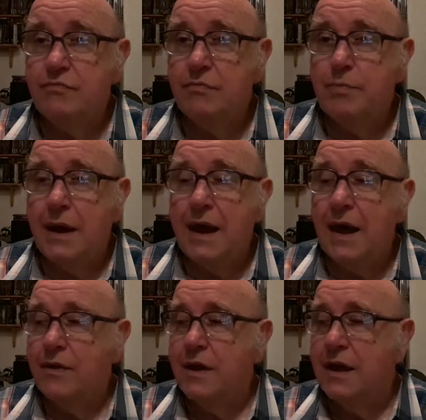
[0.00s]
pad
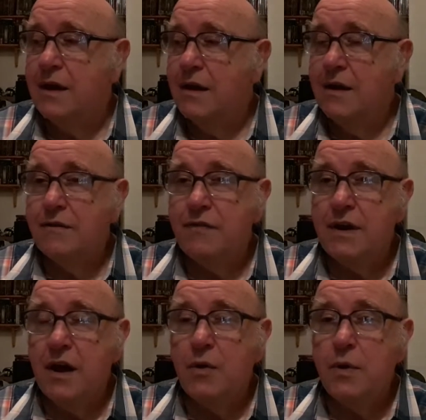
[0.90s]
out the
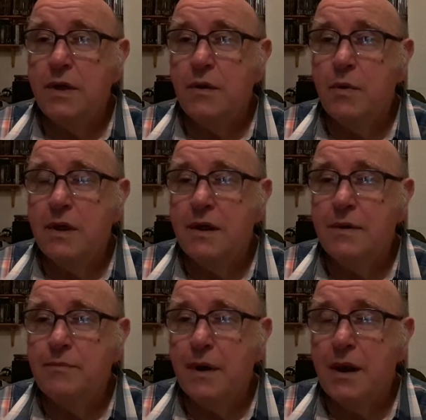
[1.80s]
video with
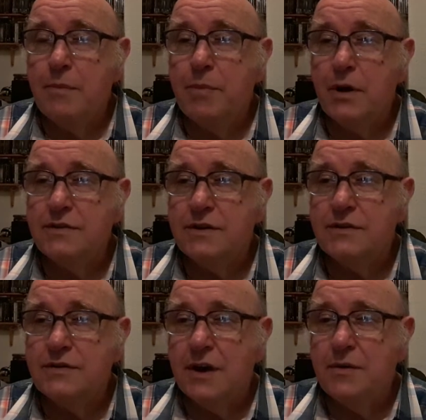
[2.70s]
an unboxing?
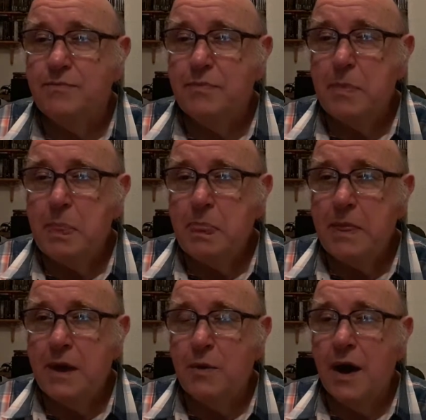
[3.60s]
So
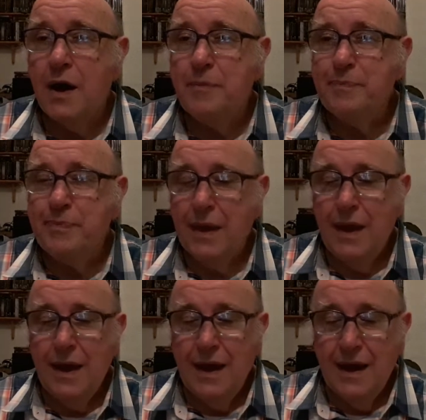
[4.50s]
here we are.
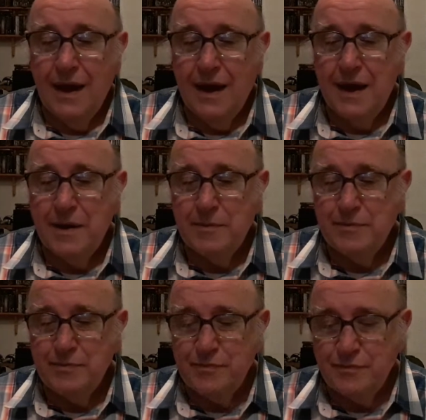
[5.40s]

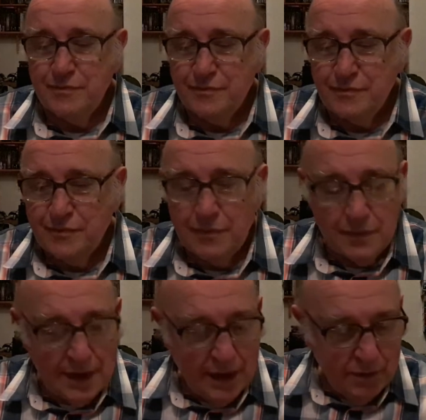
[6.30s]
Now,
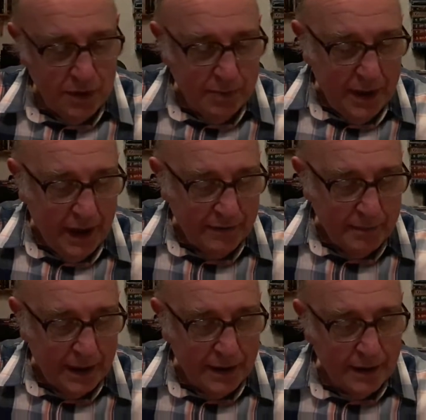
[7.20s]
will you behave, man?